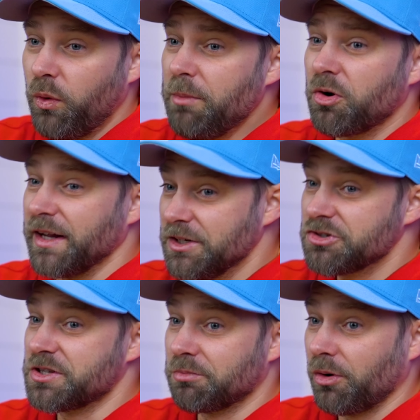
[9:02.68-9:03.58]
way more
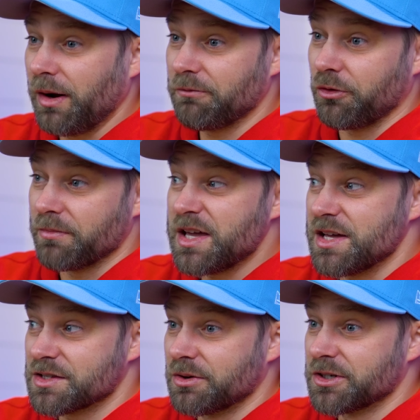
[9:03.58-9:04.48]
interesting program for
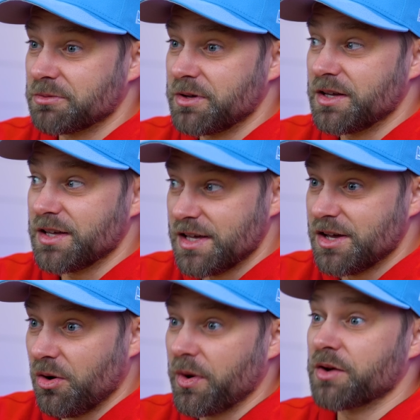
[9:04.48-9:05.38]
me is going to be
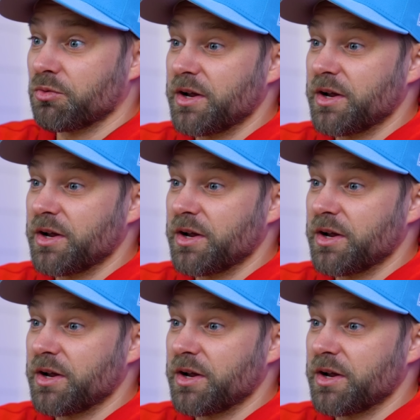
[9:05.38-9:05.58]
Io and